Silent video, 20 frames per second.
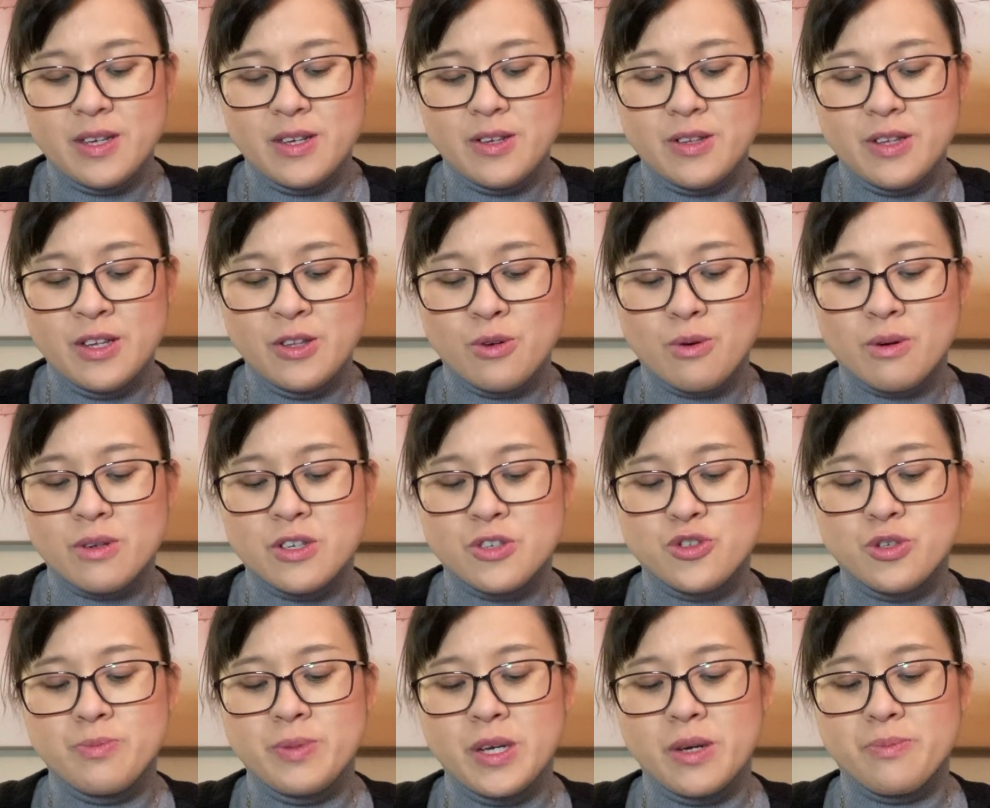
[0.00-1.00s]
in order
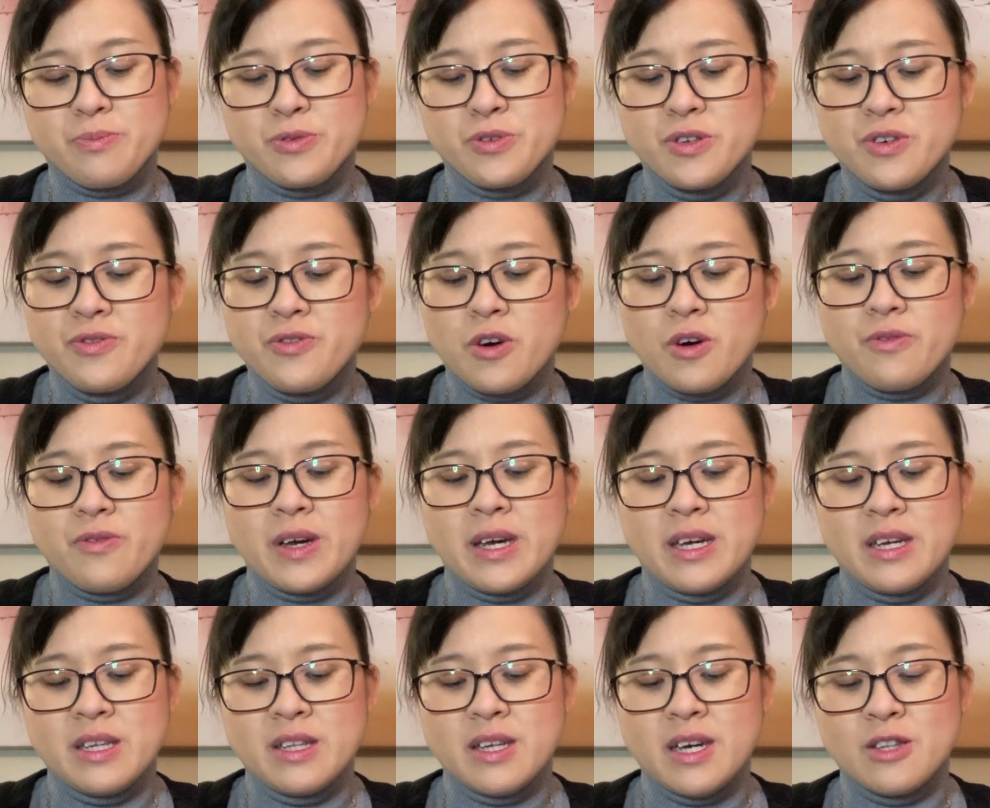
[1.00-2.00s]
to be approved of
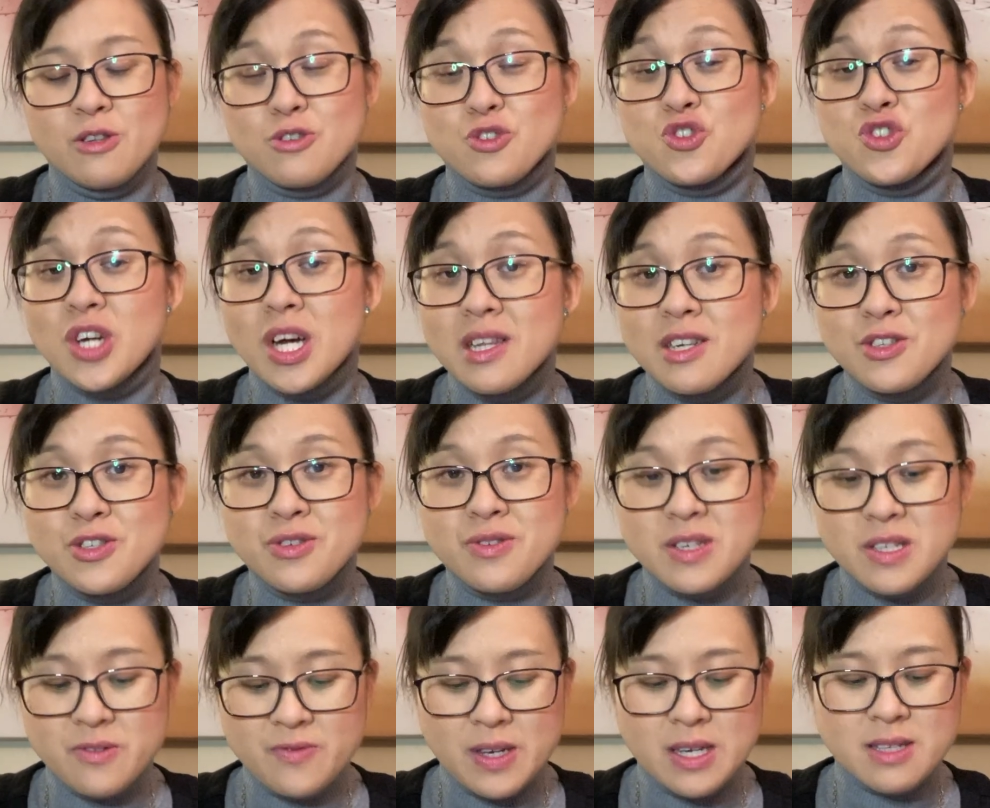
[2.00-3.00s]
an Australian
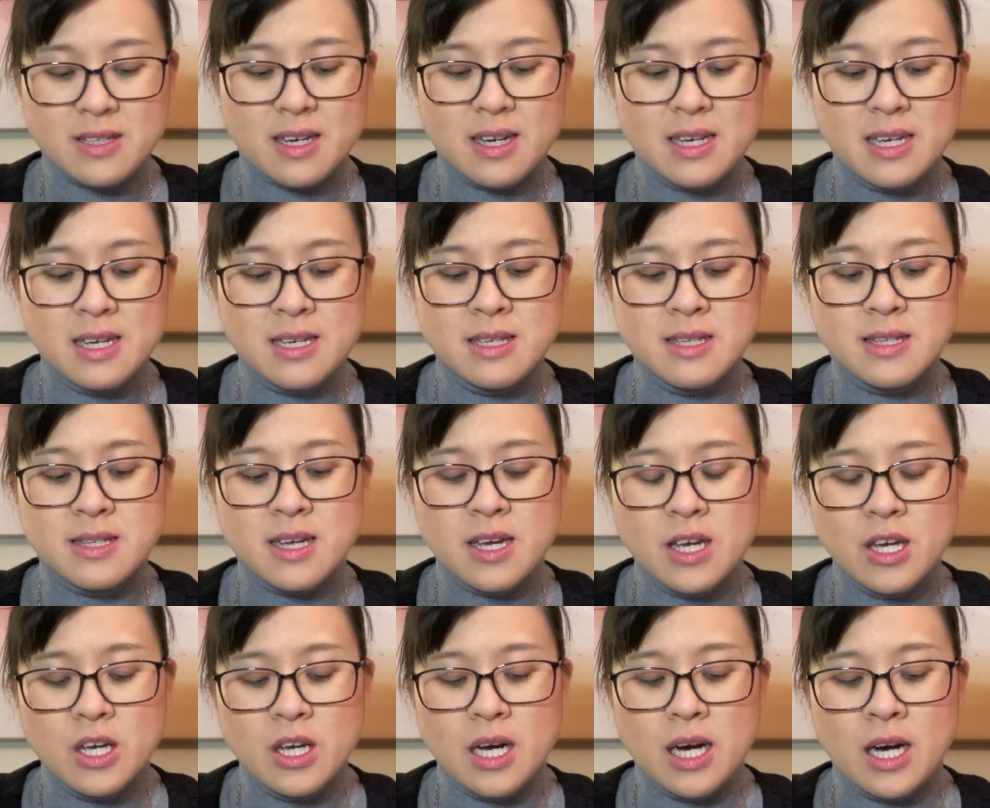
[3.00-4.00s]
tourist visa is
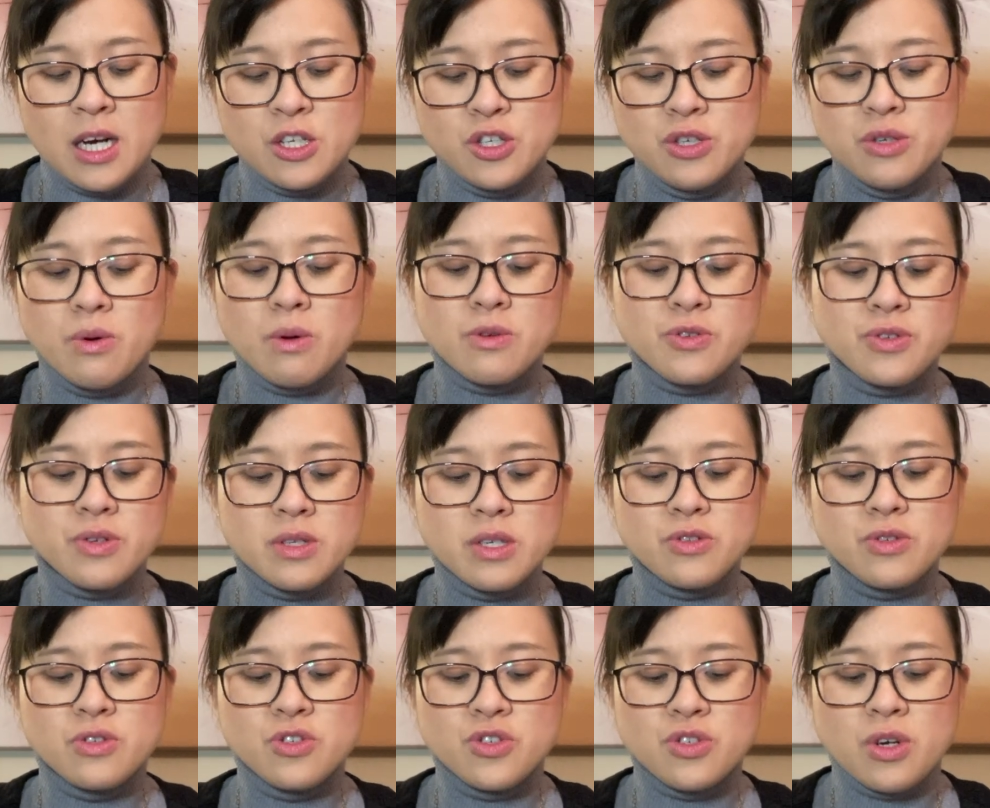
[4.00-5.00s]
you also need
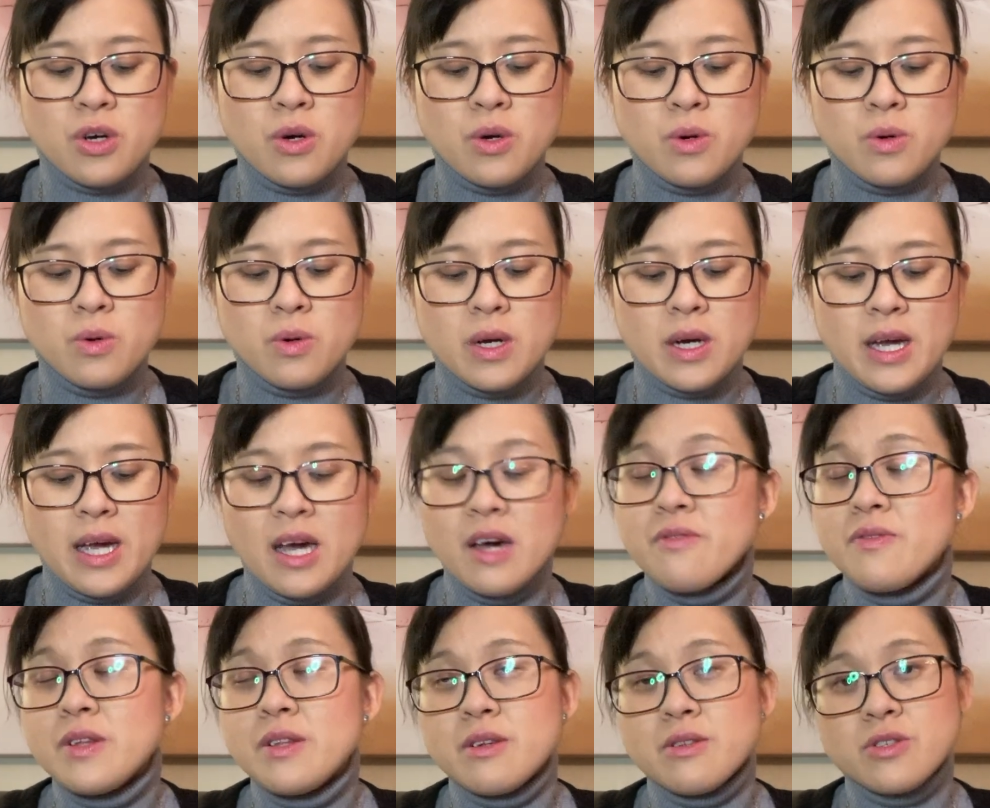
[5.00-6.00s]
to show
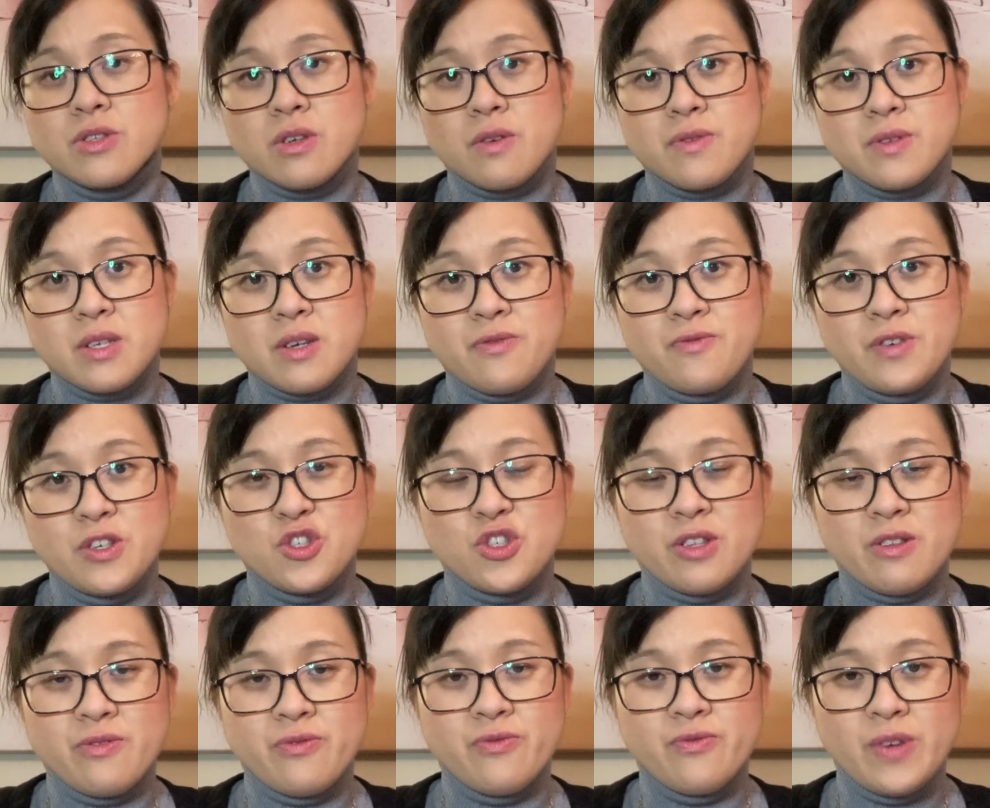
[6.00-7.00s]
evidence of
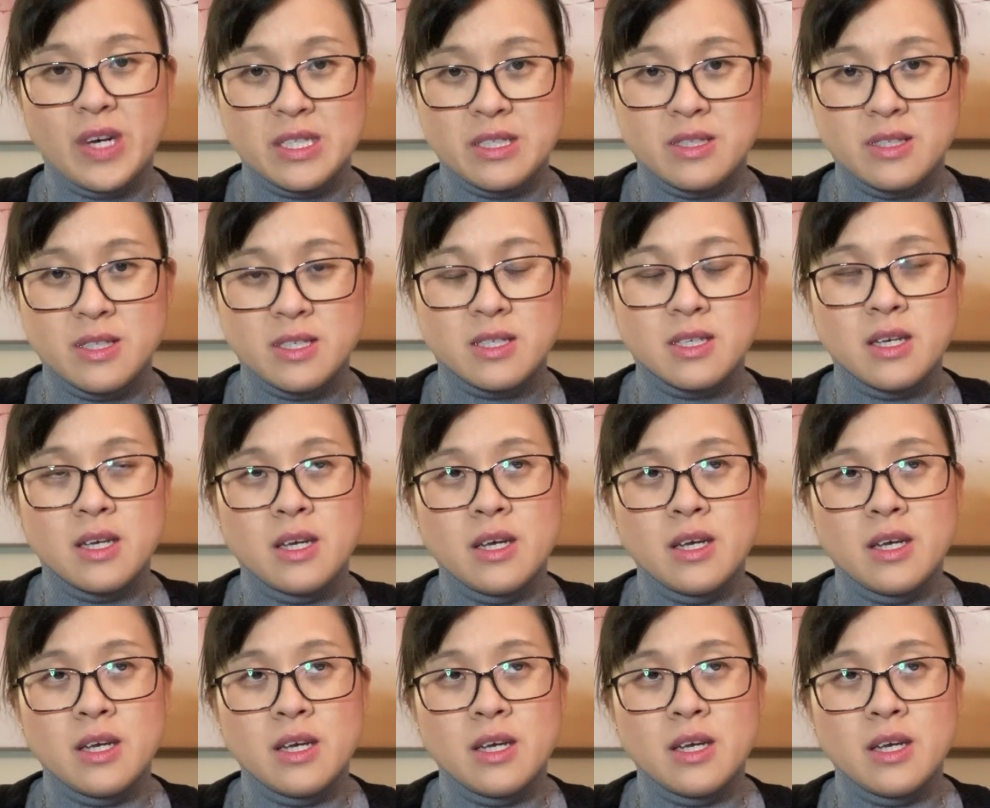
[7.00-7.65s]
sufficient funds.